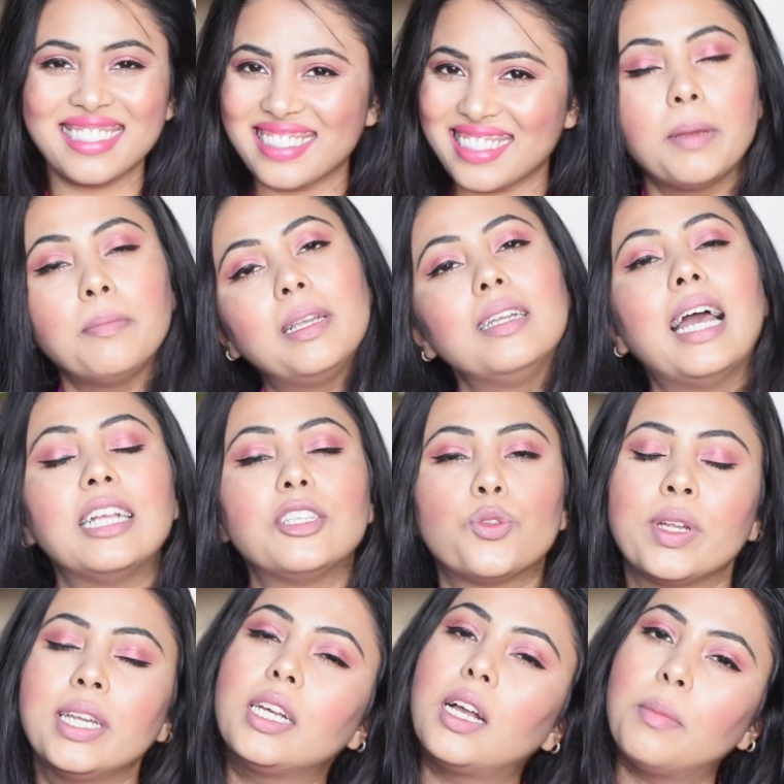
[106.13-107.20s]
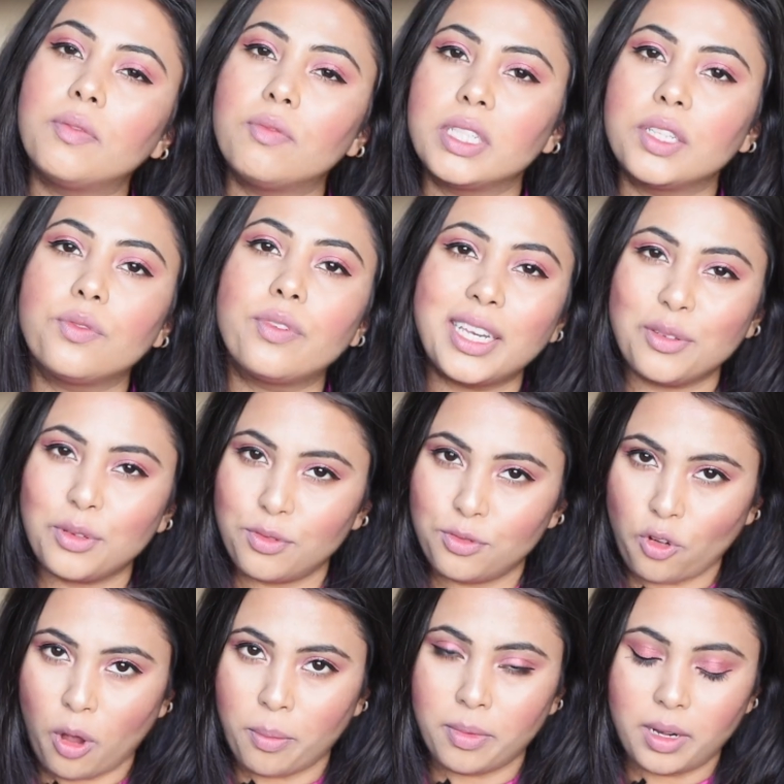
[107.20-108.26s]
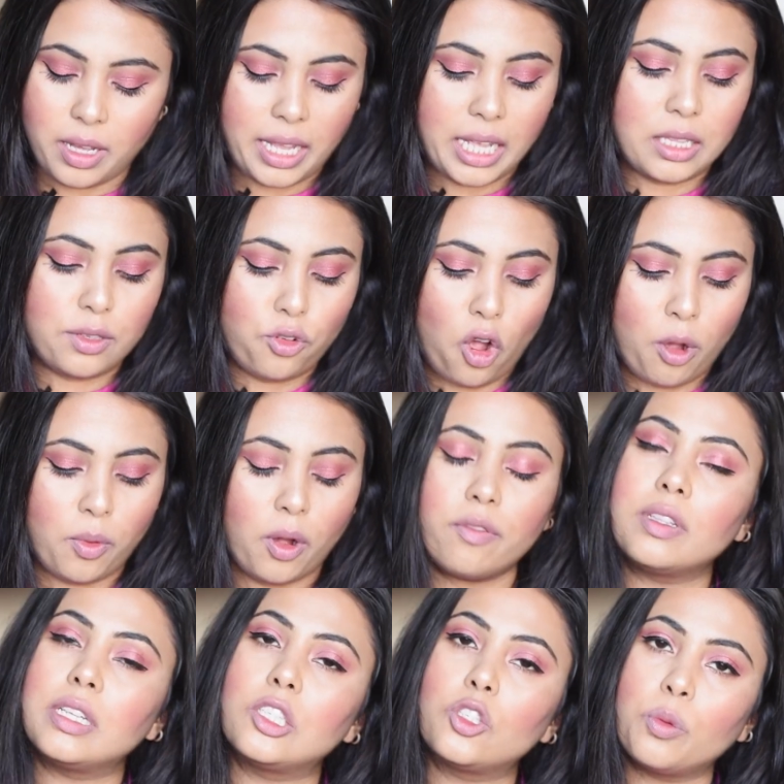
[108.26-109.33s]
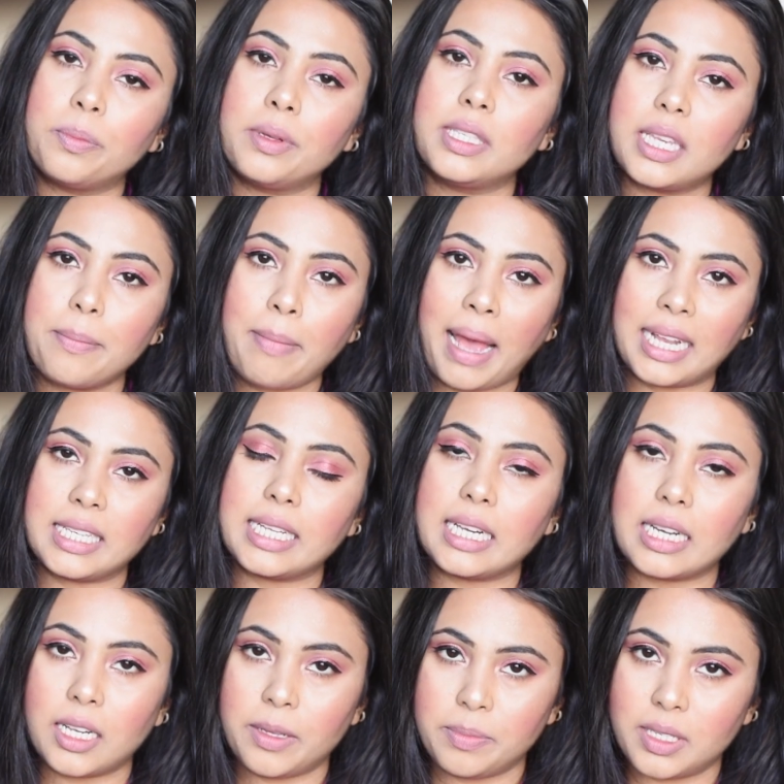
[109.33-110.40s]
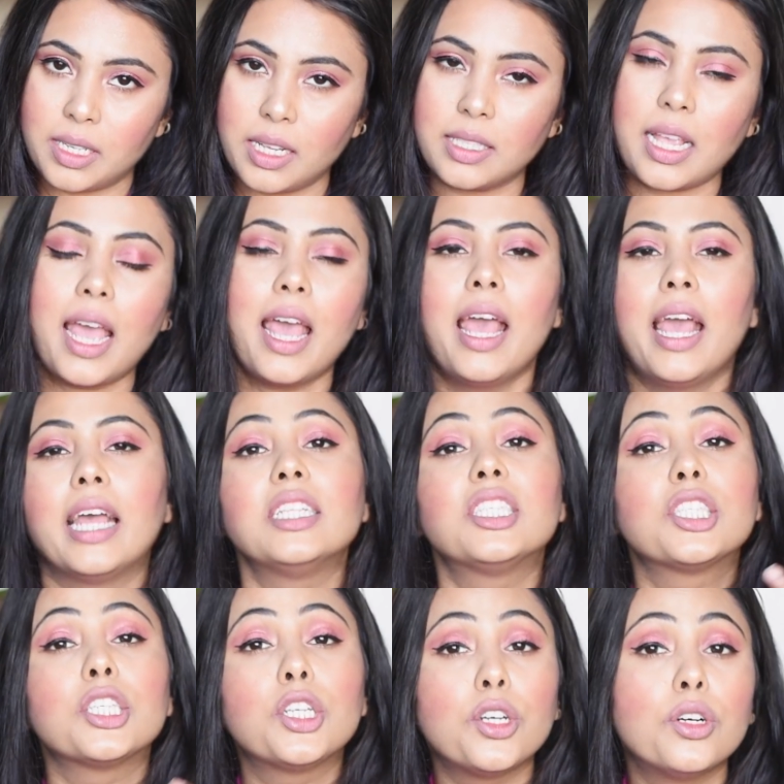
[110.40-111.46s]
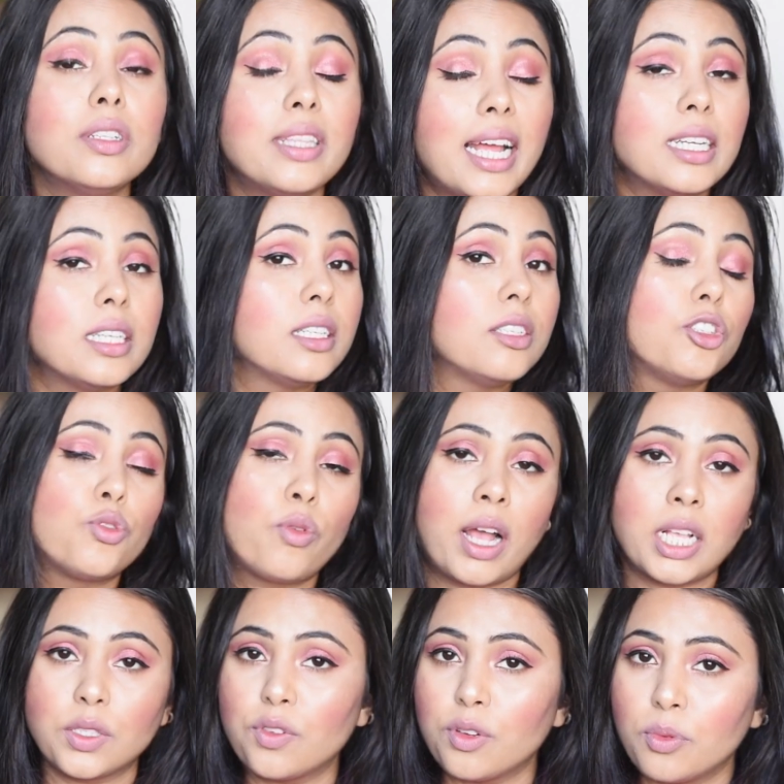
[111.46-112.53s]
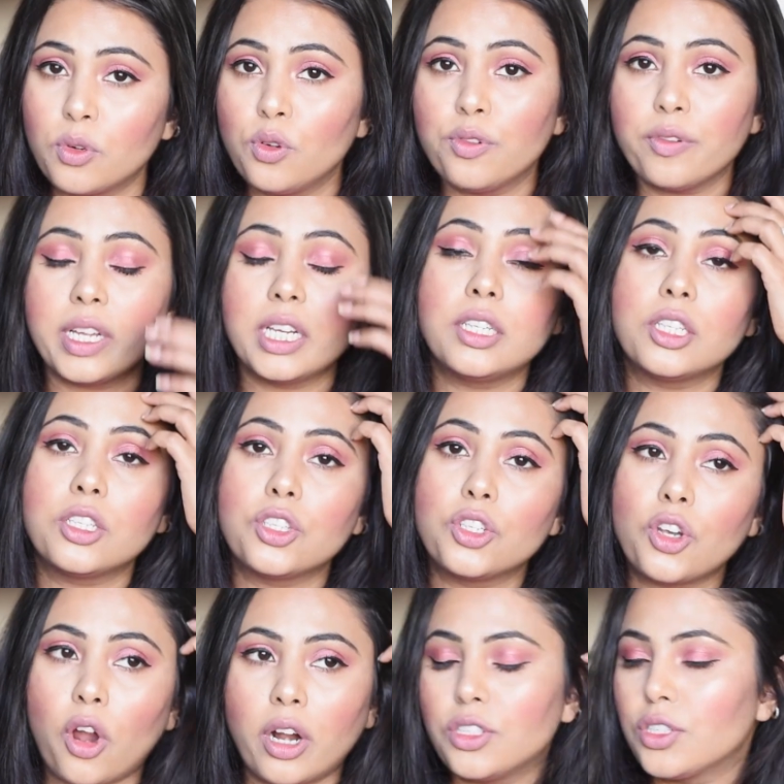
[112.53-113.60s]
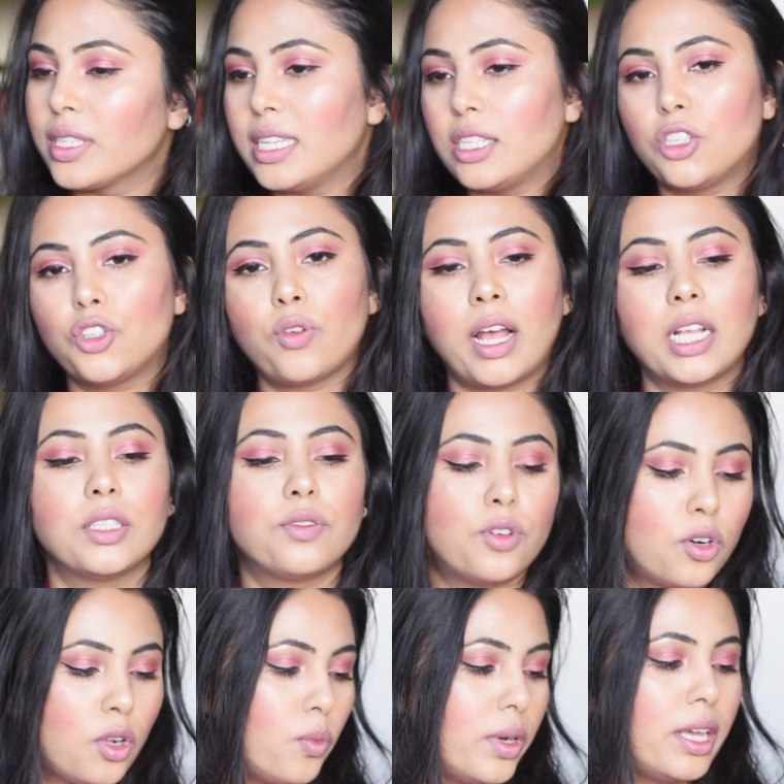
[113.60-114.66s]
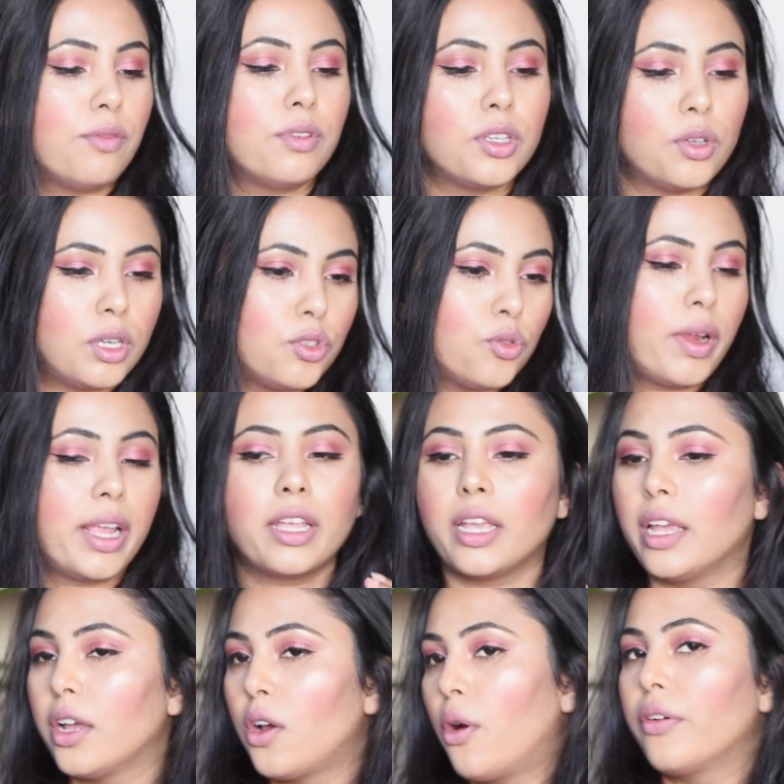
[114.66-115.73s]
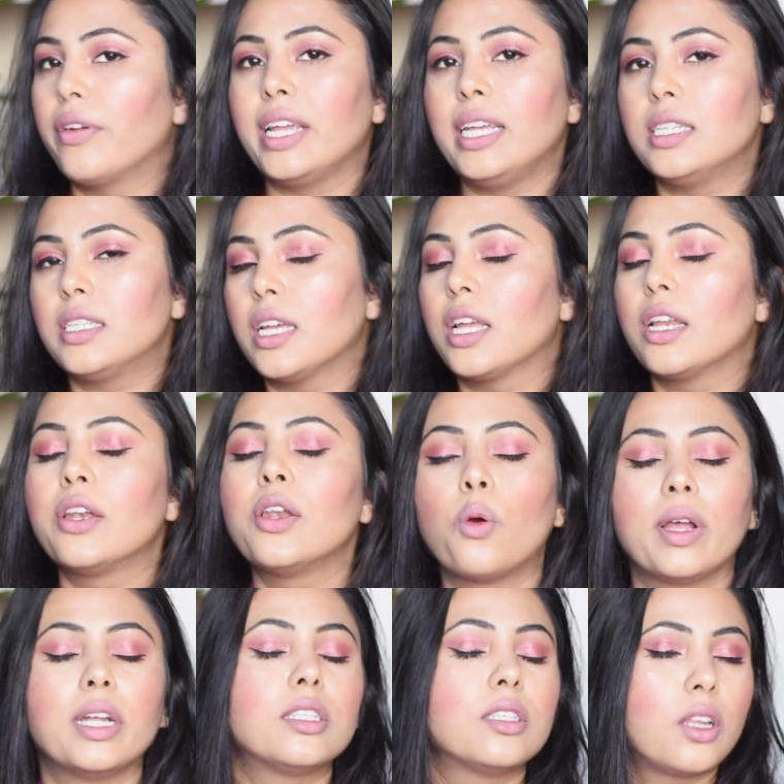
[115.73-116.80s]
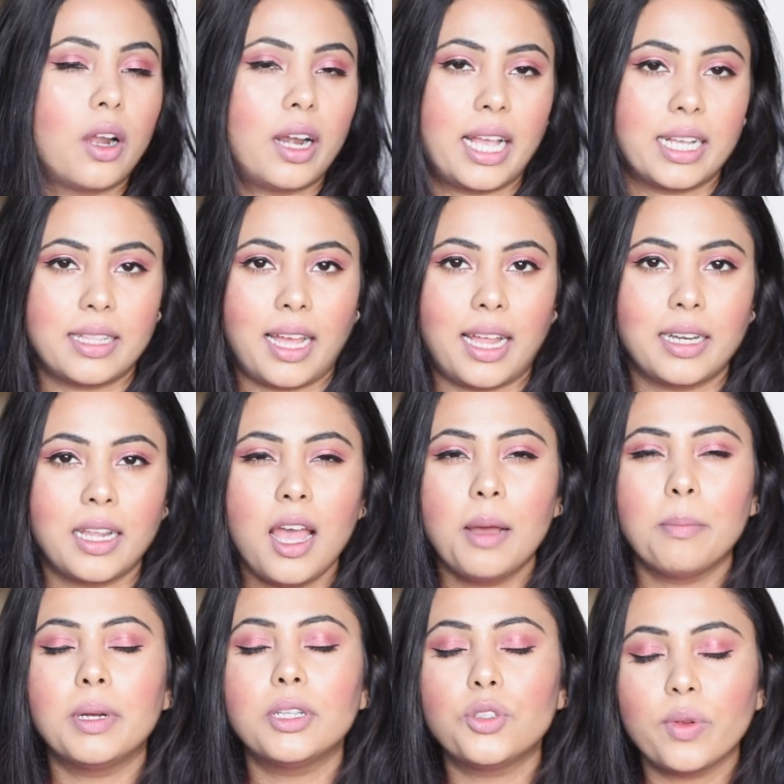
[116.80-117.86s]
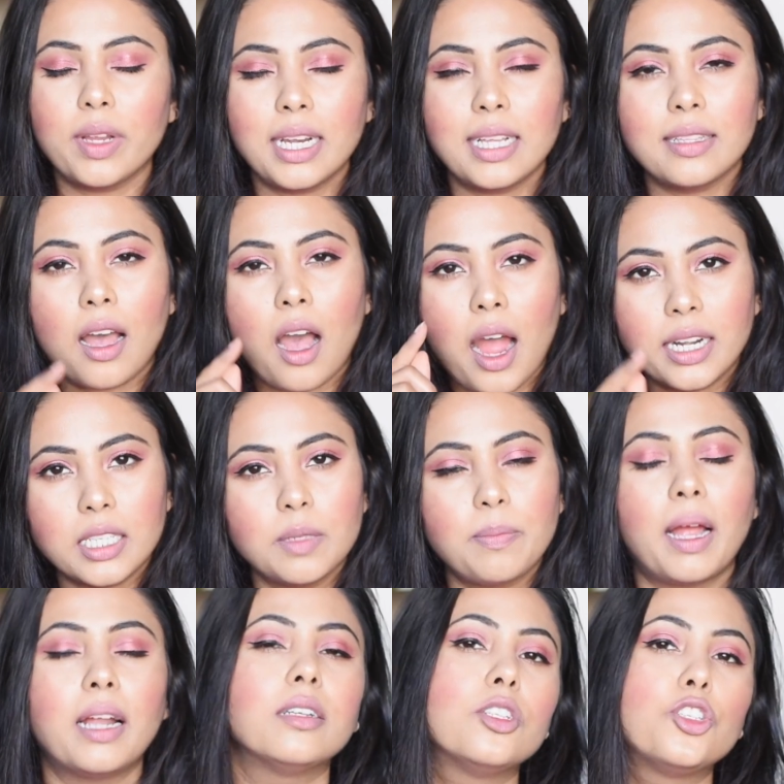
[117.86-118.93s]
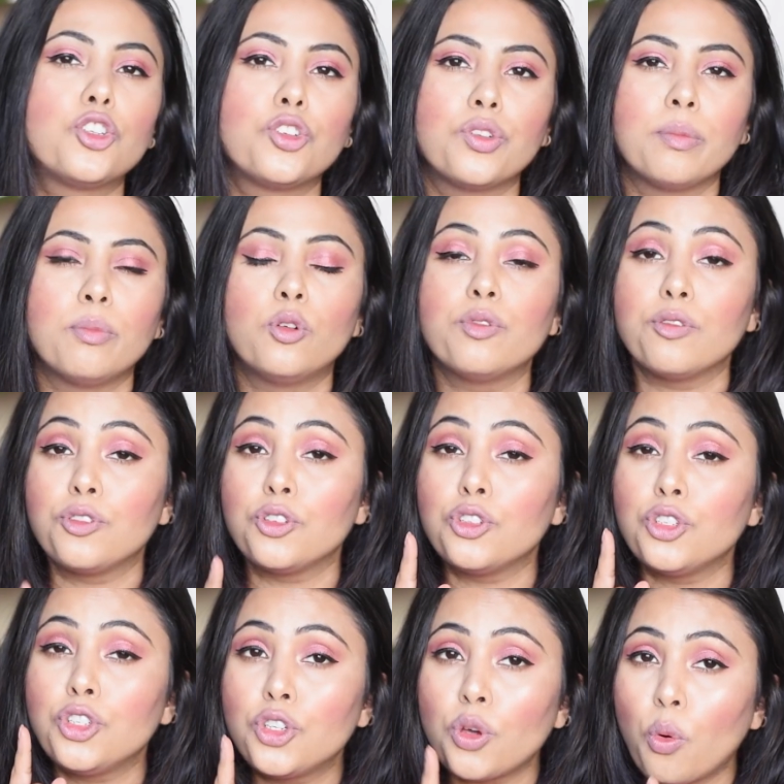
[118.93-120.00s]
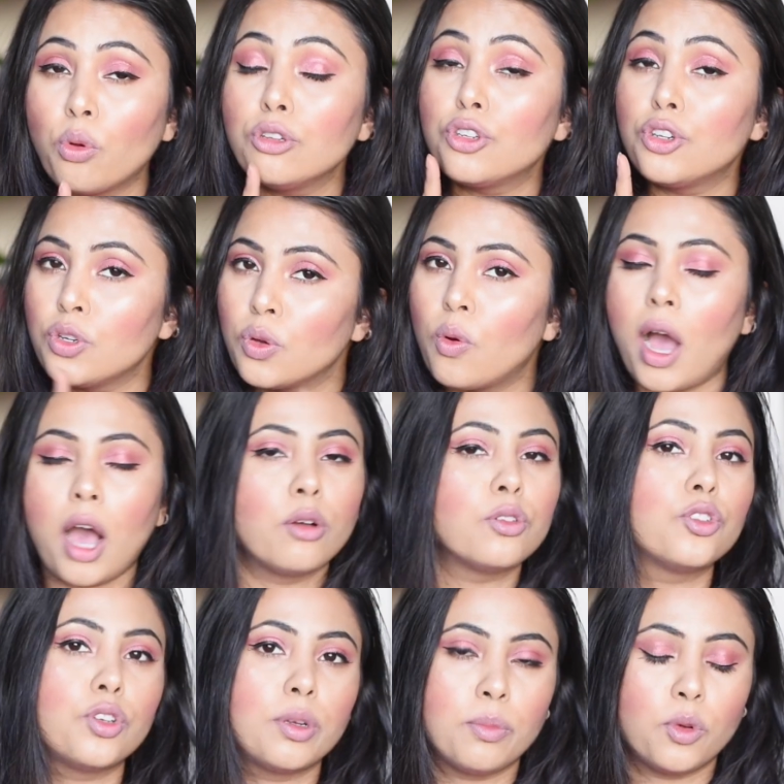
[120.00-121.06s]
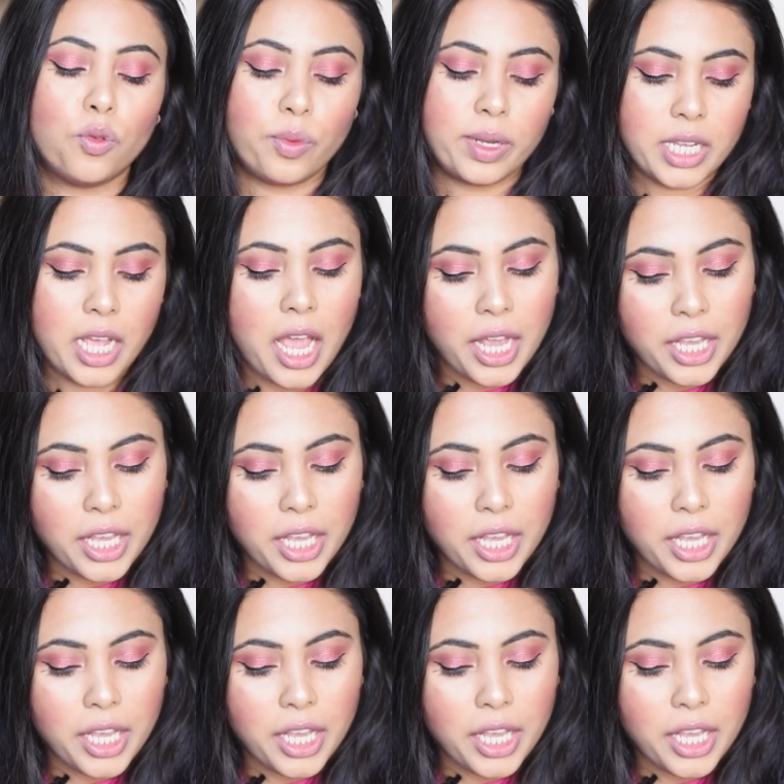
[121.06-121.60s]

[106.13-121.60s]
Maybelline has really come up with a very good formula in the form of this Superstay Matte Ink Lipsticks. It's good that it is transfer proof. It does not just get transferred on whatever you're drinking or eating. No, it's not like that. But really the hardest part is to remove if you don't know how to remove it.